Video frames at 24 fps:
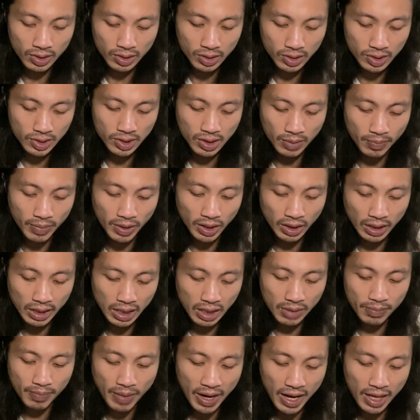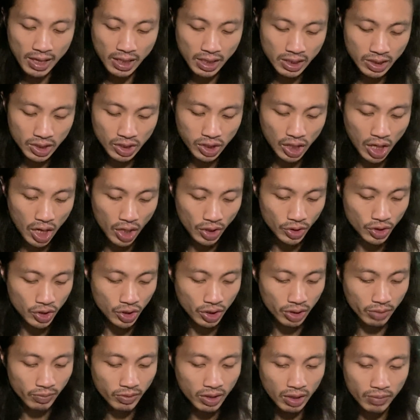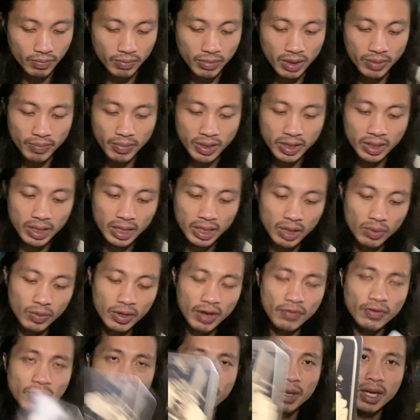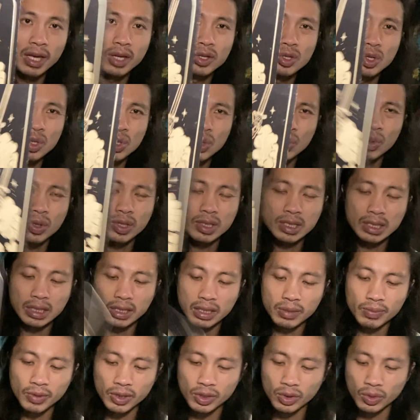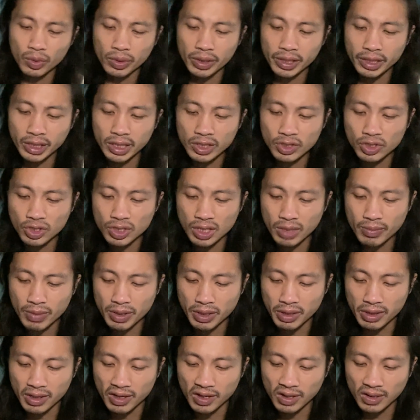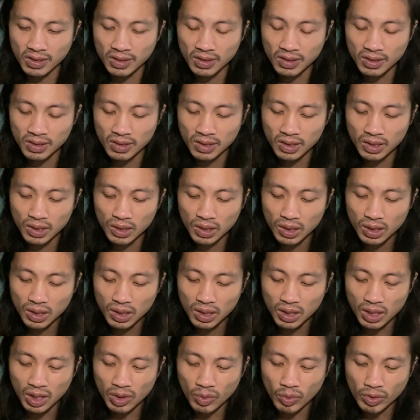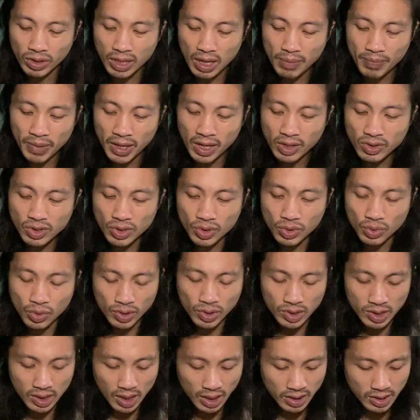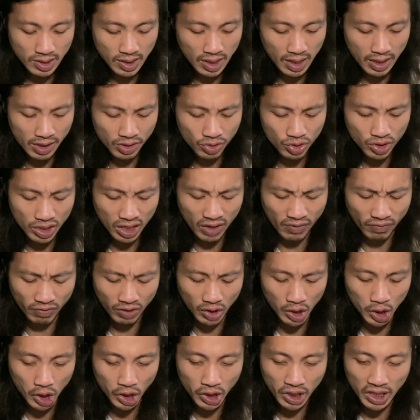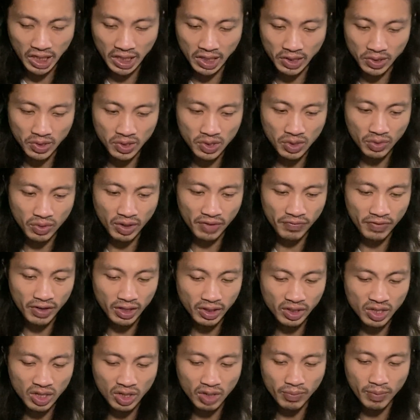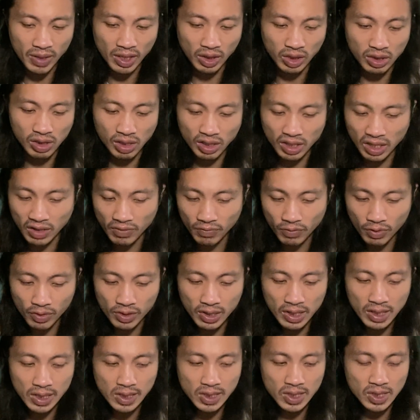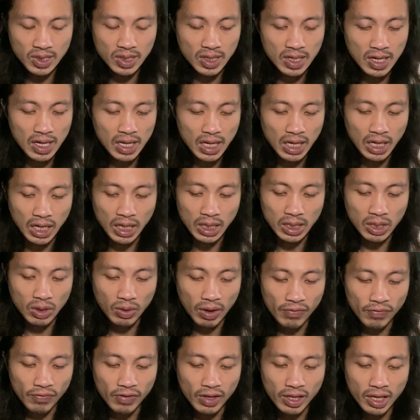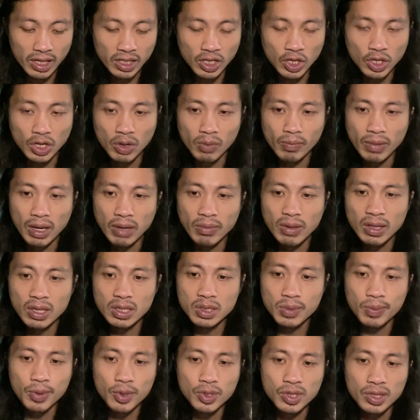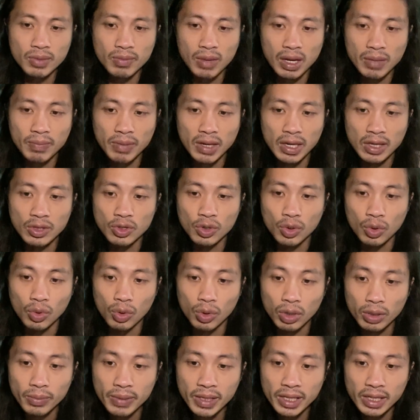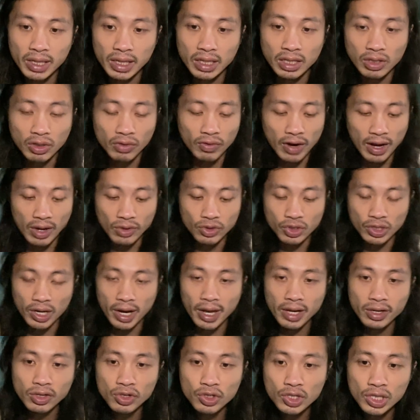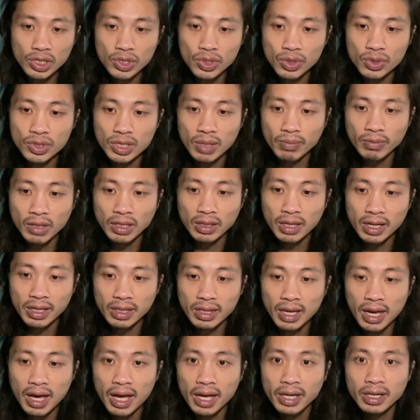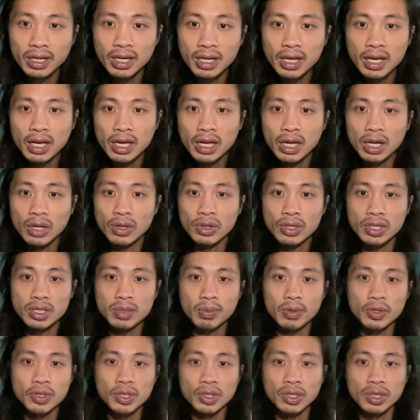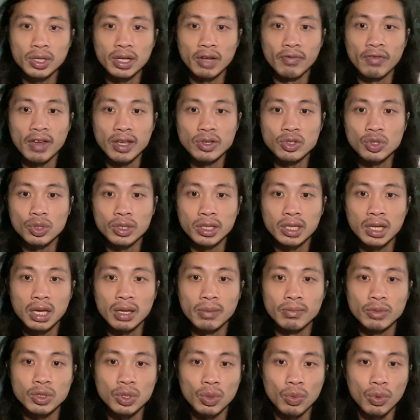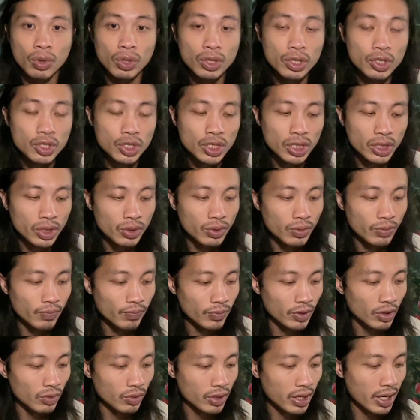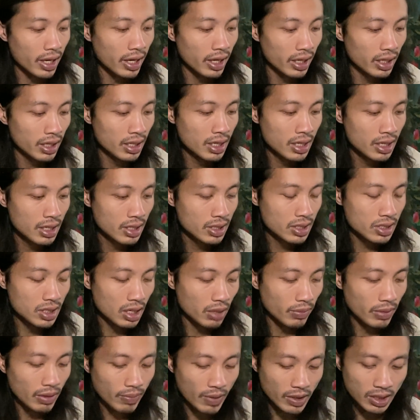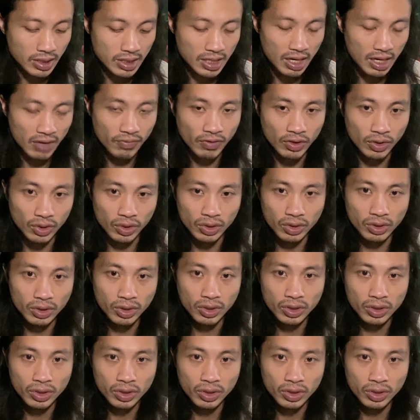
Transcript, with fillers: Stability, balance, long-term commitment here. We have the Page of Swords, Libra, Aquarius, Gemini. You know, with that Page of Swords, that's the energy of looking. So I feel like you could be looking for this. You know, I feel like, you know, maybe this person might be in your orbit, in around your energies or something like that. You know, this person could eventually come towards you, okay? Tell me about the devil.